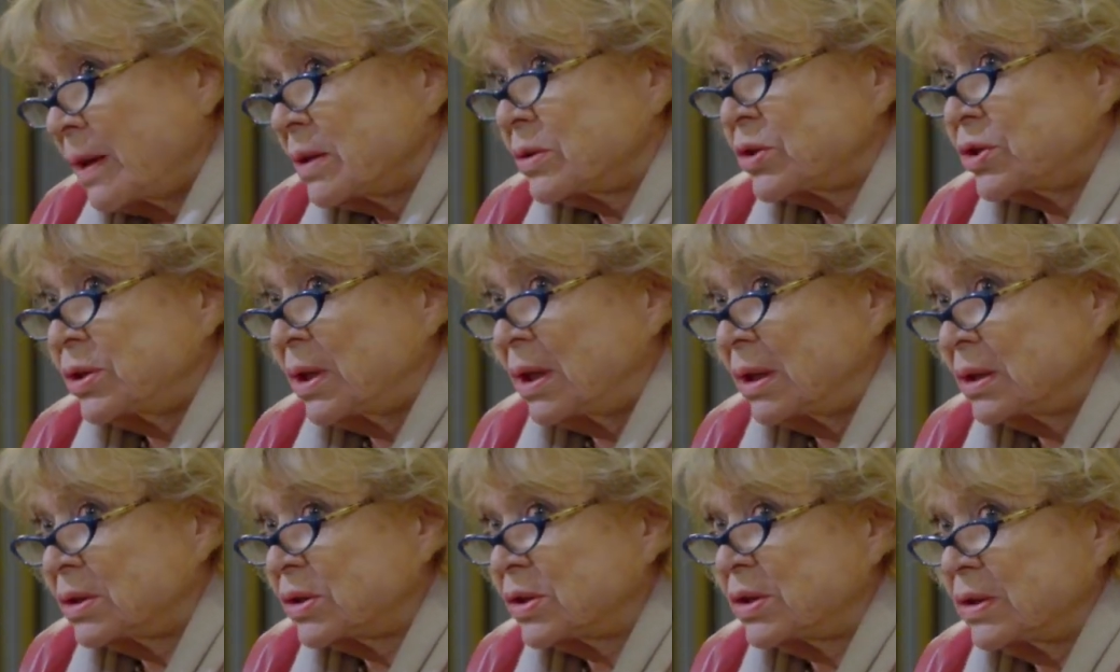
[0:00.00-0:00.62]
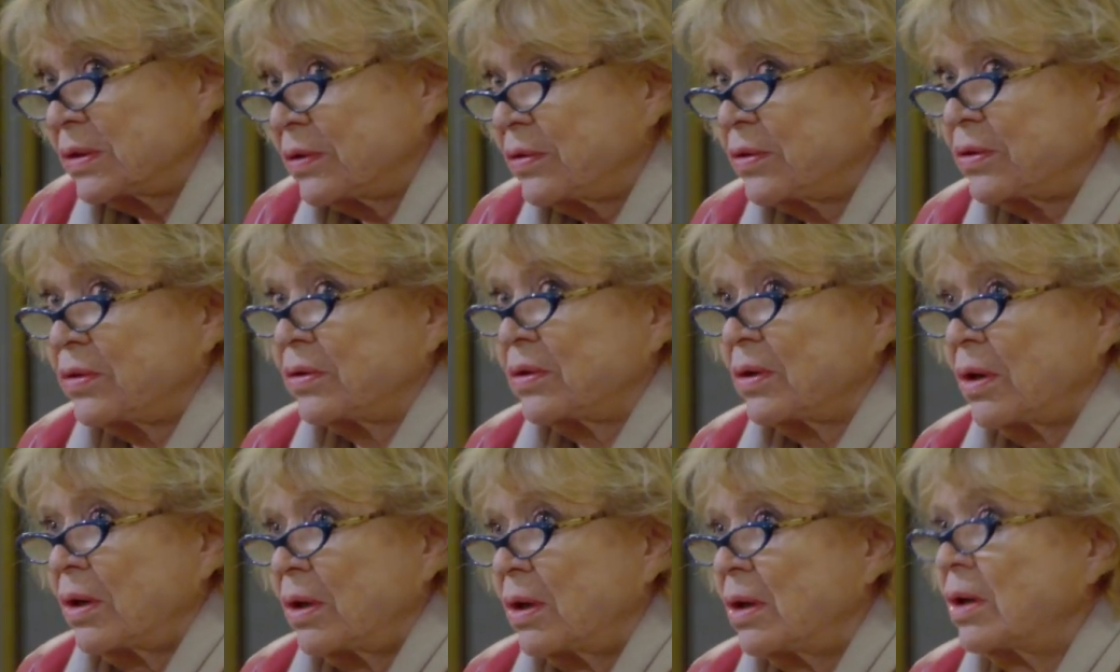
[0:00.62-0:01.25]

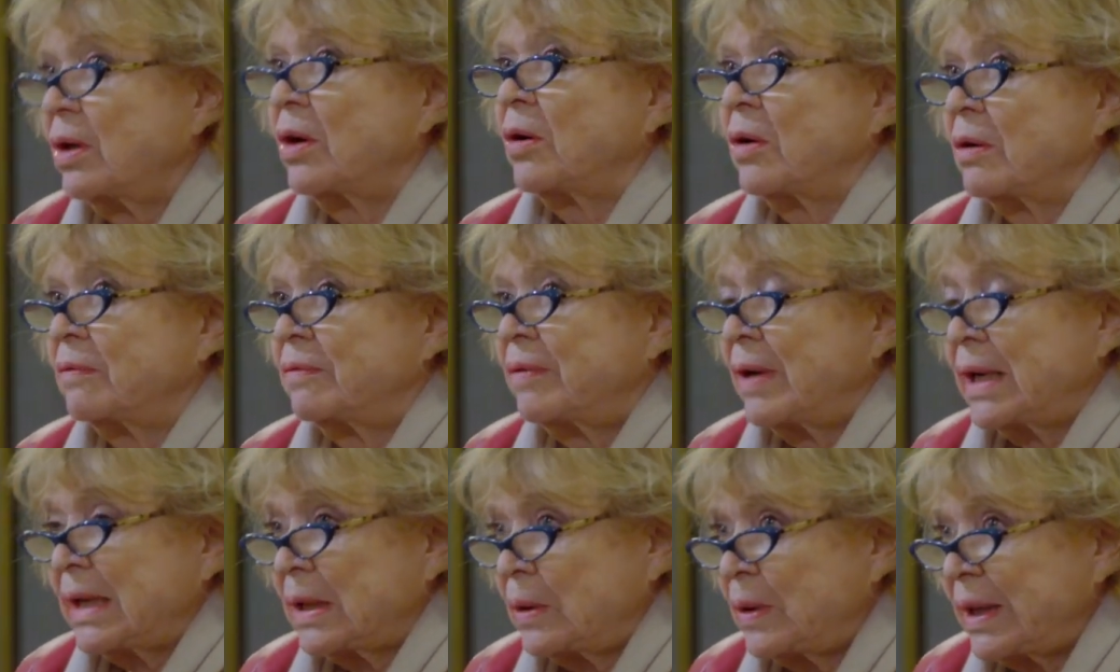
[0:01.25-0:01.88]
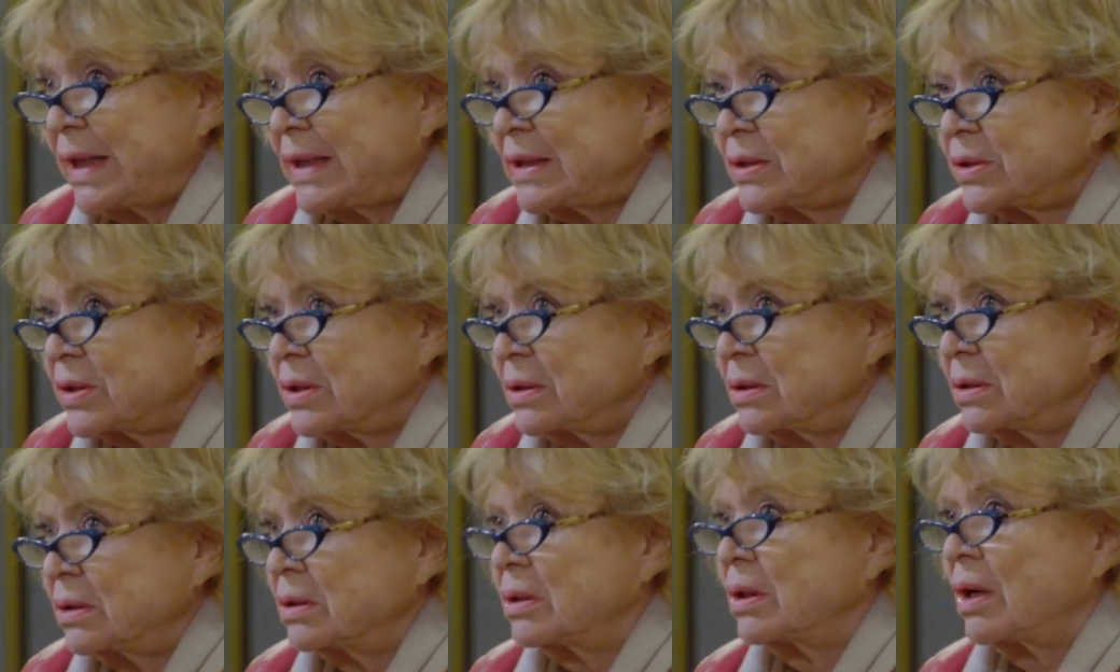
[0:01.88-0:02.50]
charges of
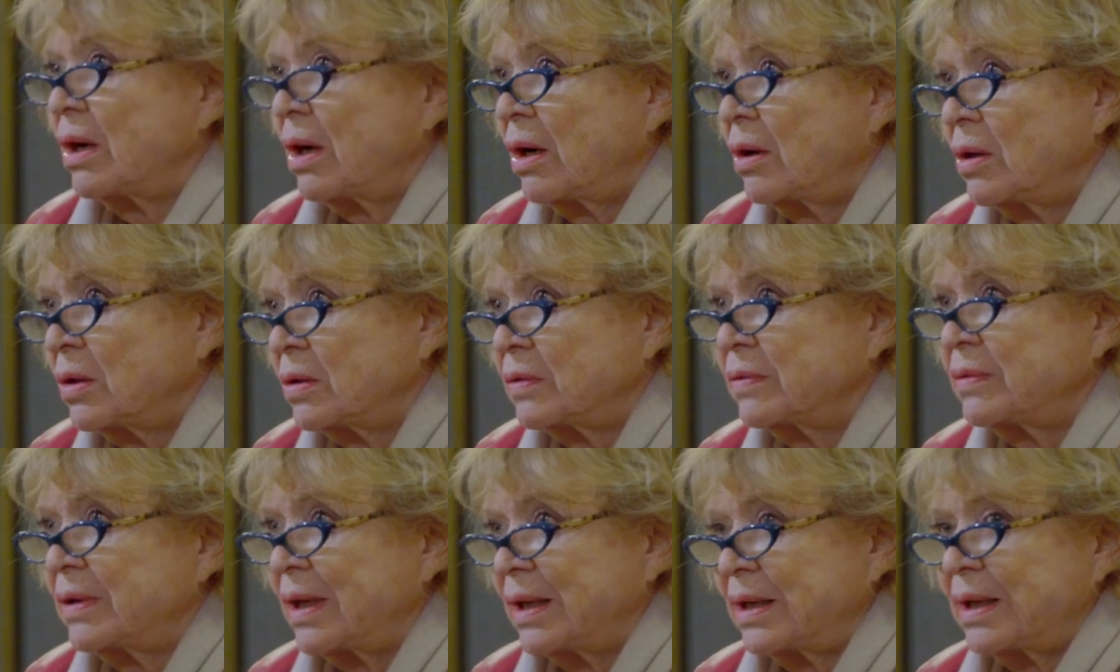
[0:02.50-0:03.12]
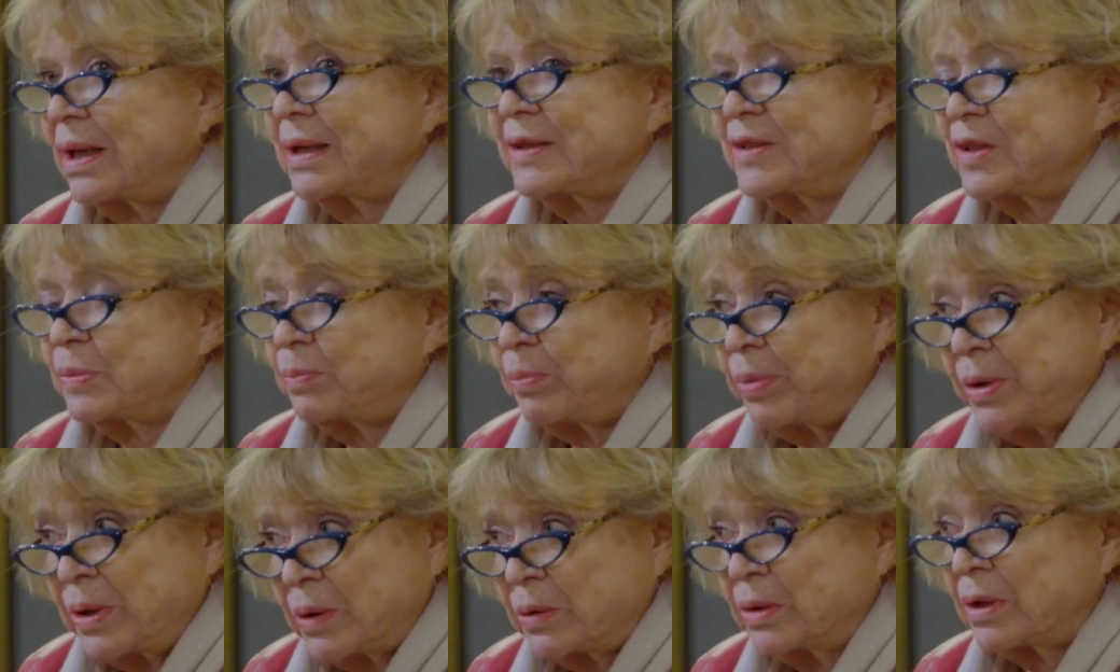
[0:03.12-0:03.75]
violation of
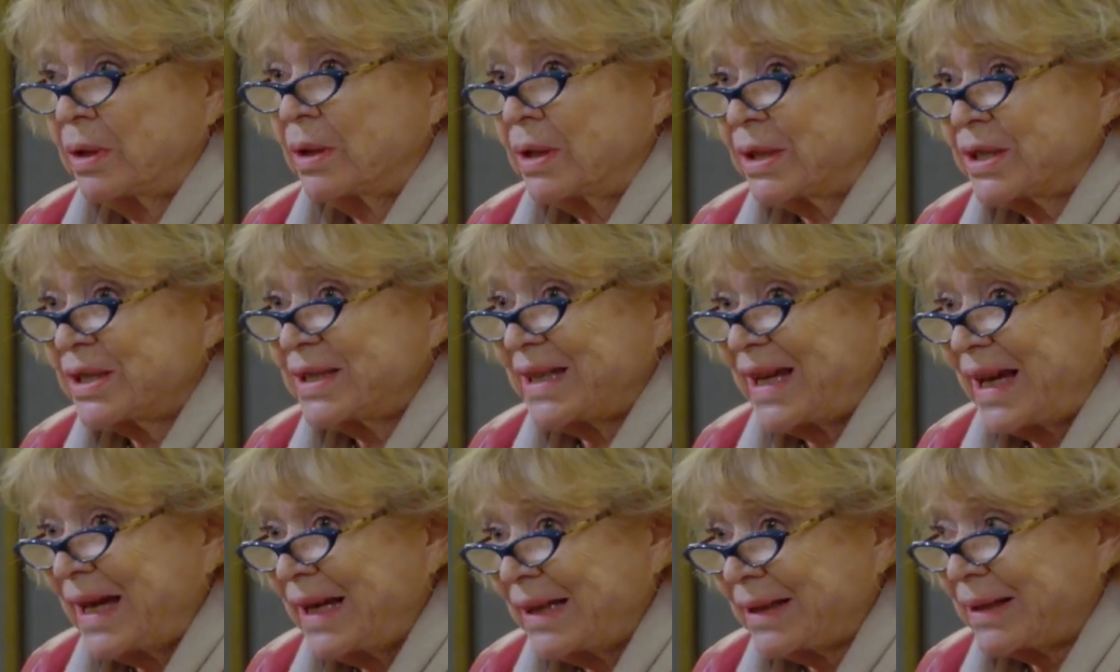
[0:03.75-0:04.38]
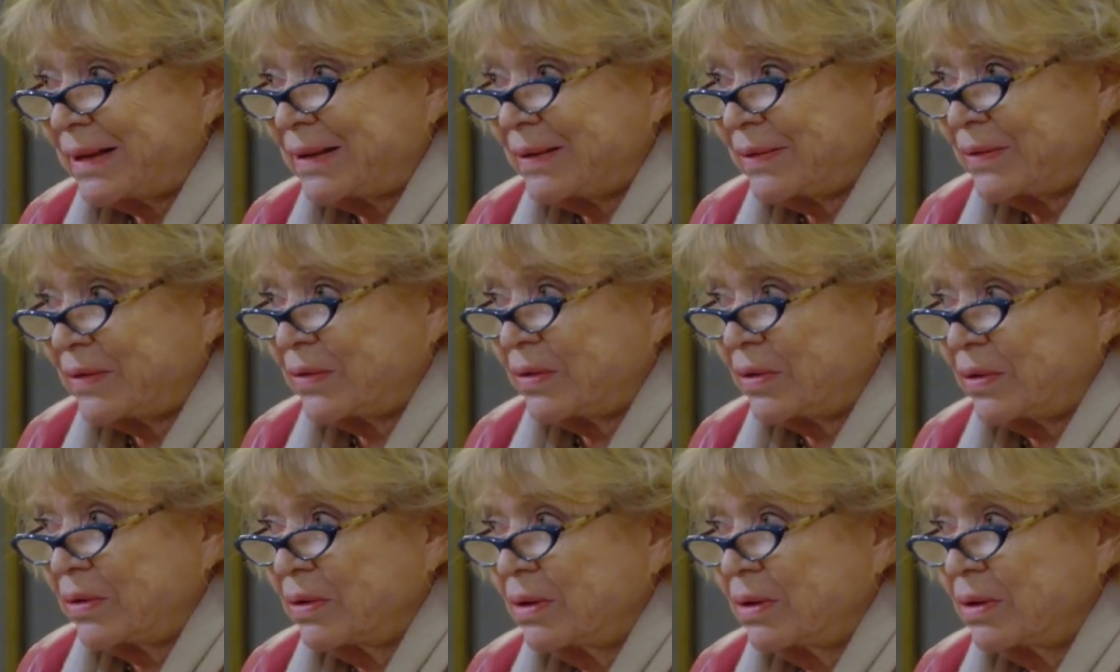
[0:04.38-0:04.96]
Espionage Act,